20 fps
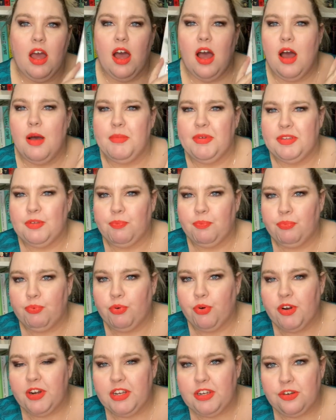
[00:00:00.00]
Um, it's
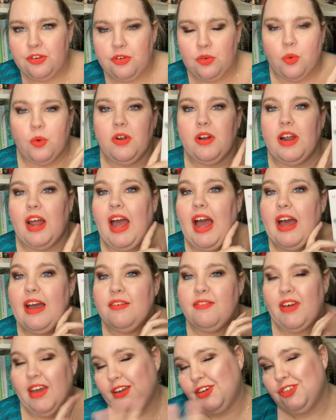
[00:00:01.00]
pretty short.
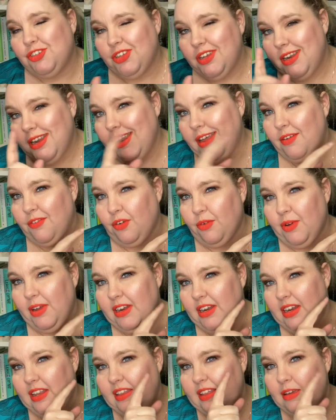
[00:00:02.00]
I've actually never read
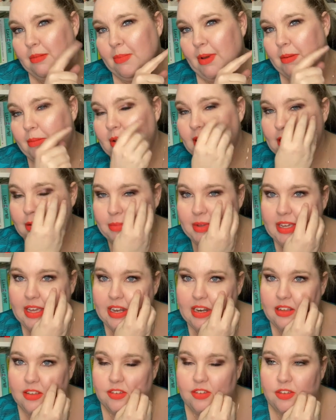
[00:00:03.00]
anything by Mindy
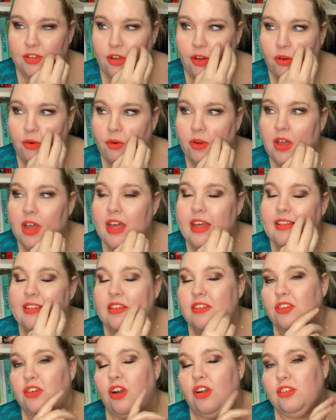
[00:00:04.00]
McGinnis, so
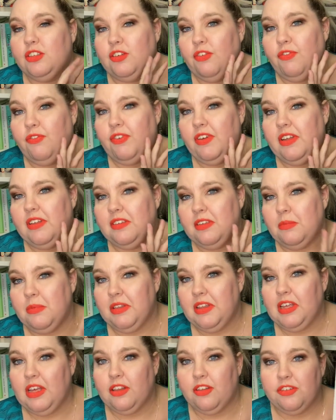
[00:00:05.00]
this could also fit some
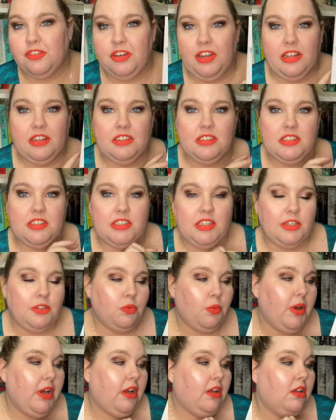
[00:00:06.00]
of the other challenges as
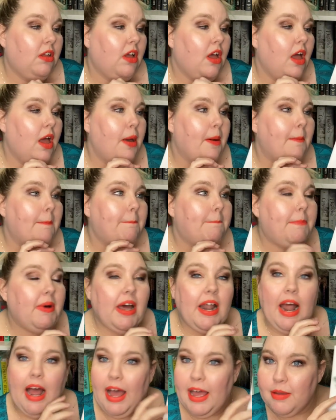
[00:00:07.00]
well.
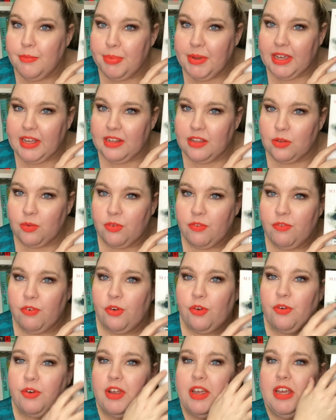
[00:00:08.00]
But I am picking this one for
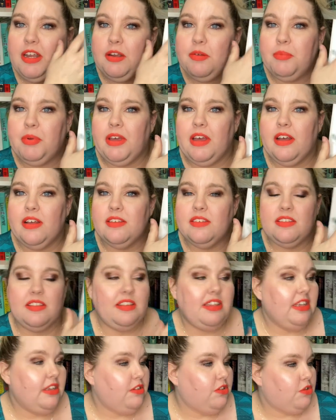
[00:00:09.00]
green because
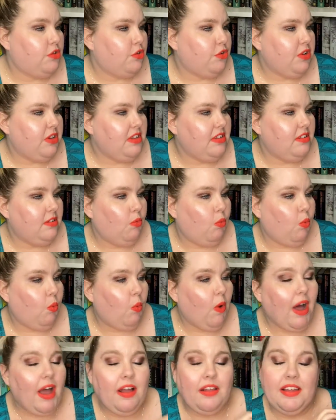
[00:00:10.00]
these trees,
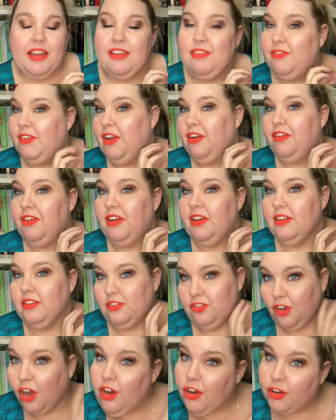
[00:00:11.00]
while a very
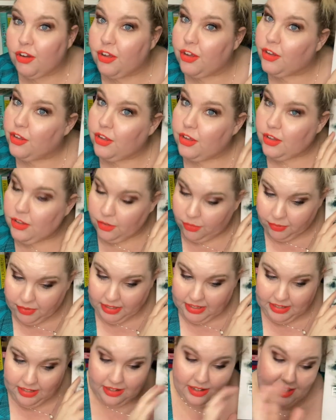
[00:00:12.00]
dark
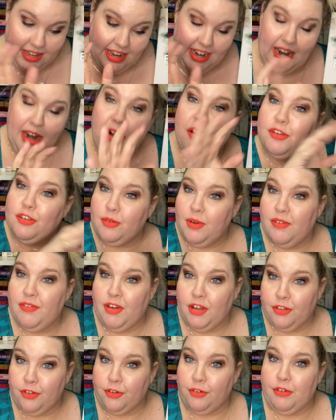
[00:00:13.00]
green, and I also have
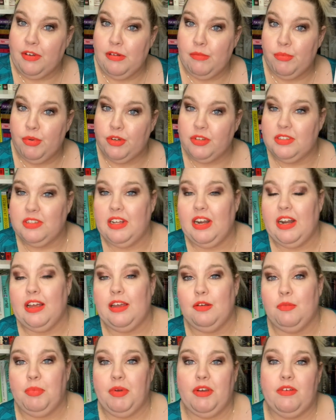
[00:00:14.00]
other green books that I
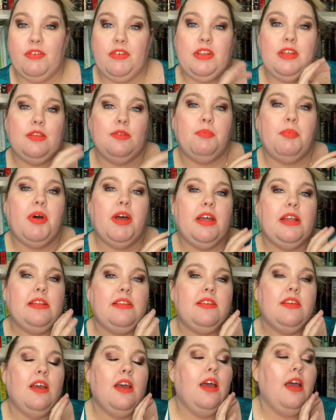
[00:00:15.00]
could pick for this,
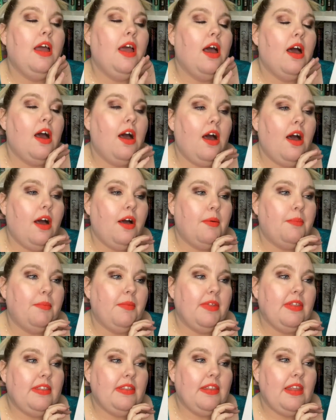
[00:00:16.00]
but
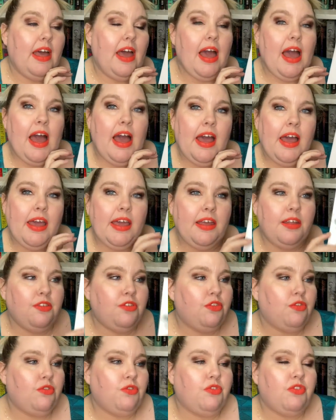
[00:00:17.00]
um, I
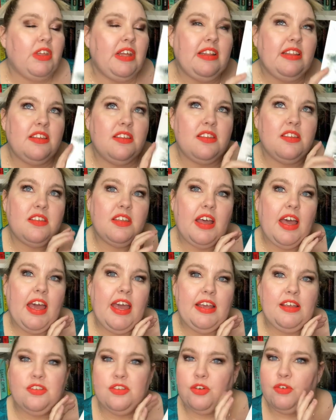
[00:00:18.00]
think this is
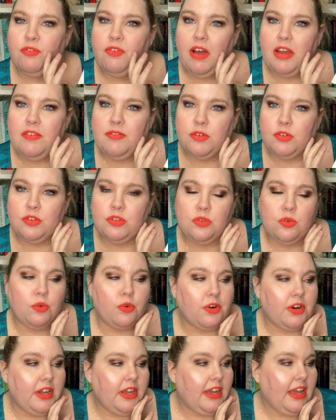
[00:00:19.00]
a survival
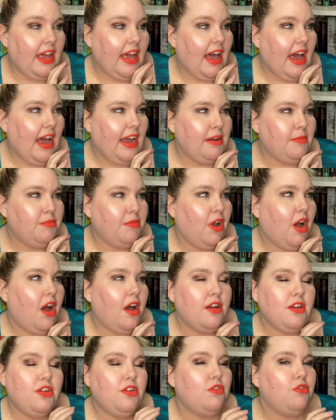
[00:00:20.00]
story. I'm
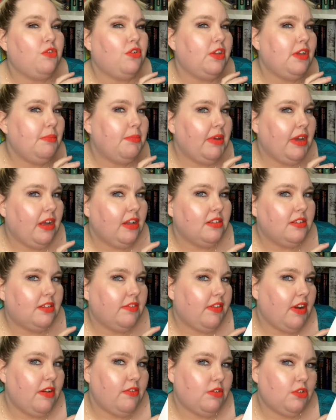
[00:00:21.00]
not usually big on
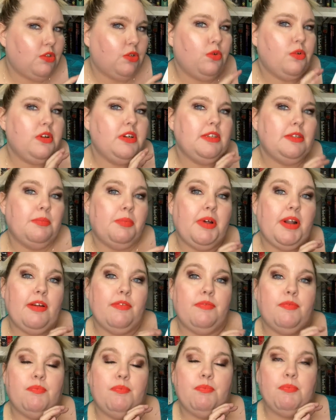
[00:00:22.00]
survival stories, but
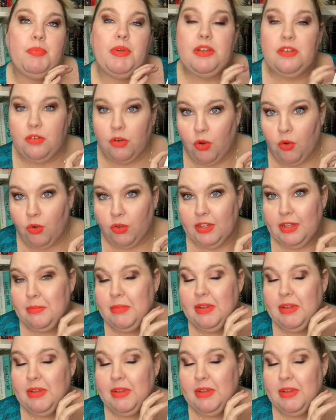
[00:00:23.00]
I've been told that